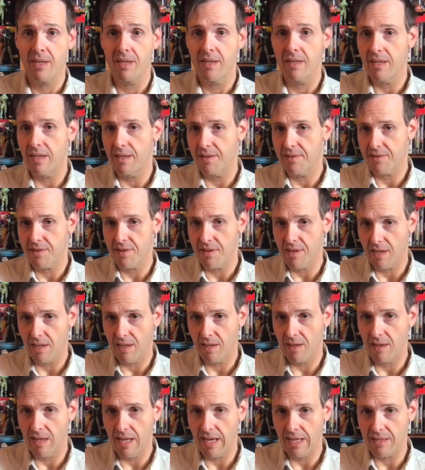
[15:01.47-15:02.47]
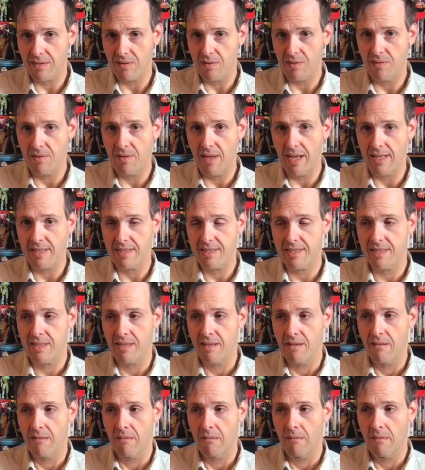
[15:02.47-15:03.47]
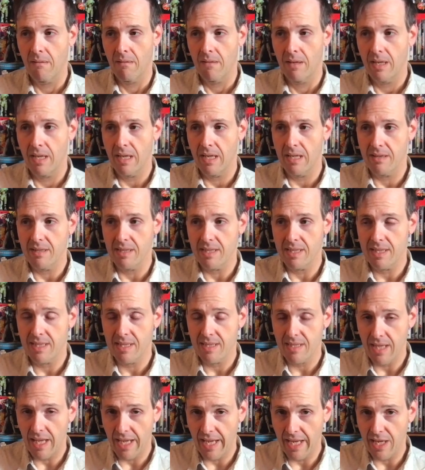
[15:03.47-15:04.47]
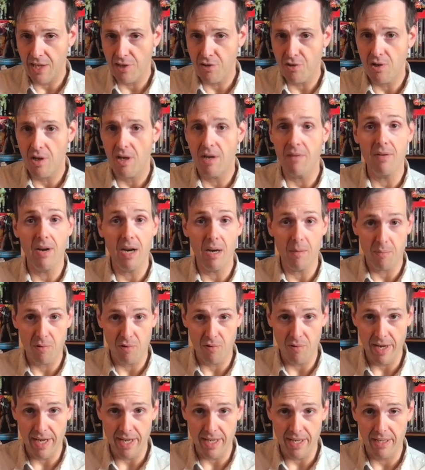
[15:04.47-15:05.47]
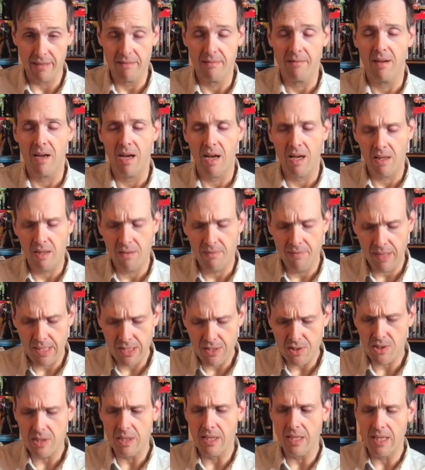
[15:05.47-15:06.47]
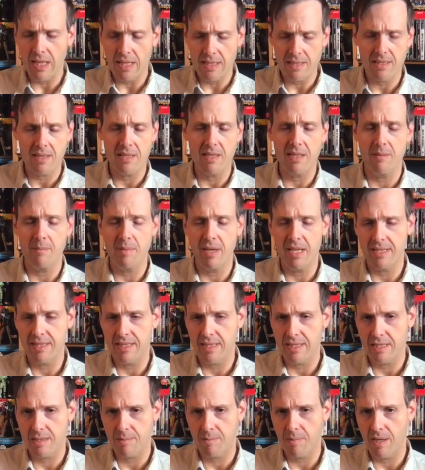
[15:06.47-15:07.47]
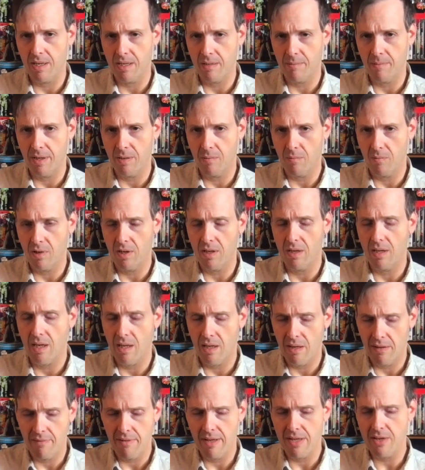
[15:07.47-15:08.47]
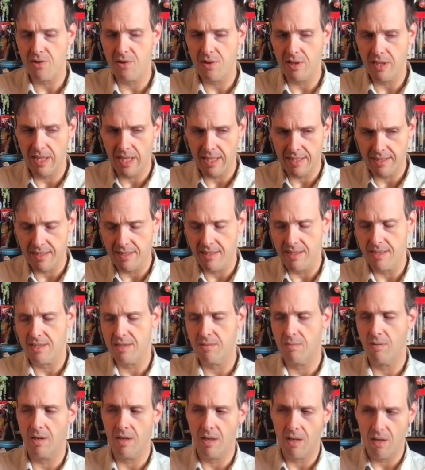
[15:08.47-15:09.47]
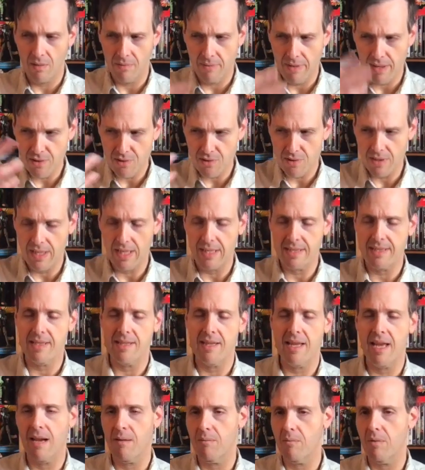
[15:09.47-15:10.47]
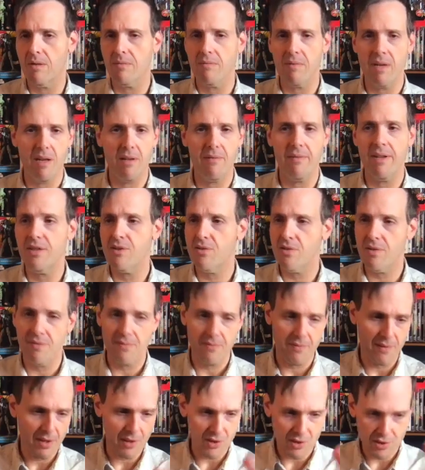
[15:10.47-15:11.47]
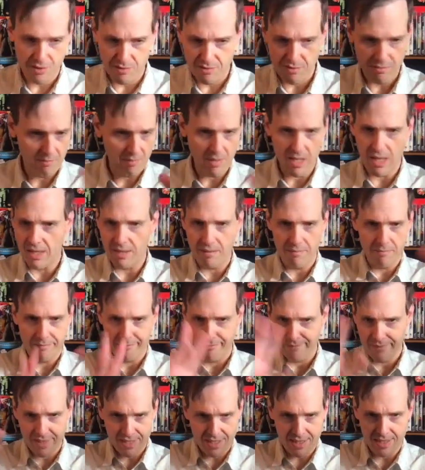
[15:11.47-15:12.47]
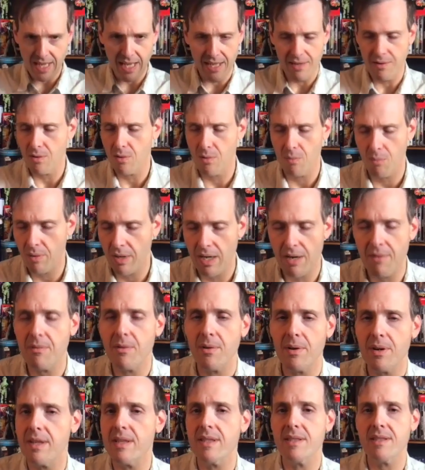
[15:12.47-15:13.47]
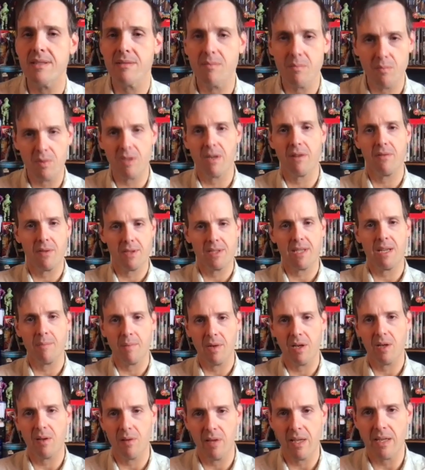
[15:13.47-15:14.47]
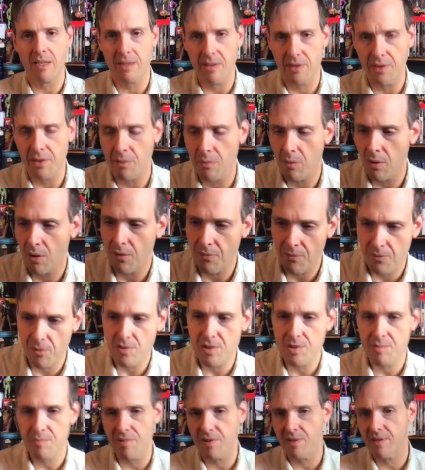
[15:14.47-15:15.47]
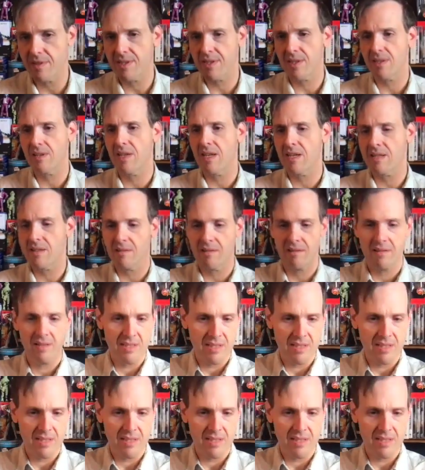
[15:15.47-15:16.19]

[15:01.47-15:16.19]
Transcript: into the collector that's in the stage of upgrading. I'll eventually get to the Amazing Spider-Man 1. I'll eventually get to this one. I'll eventually get to that one. I'll eventually finish my set, or whatever it is, whatever type of collector you are. First appearance collector,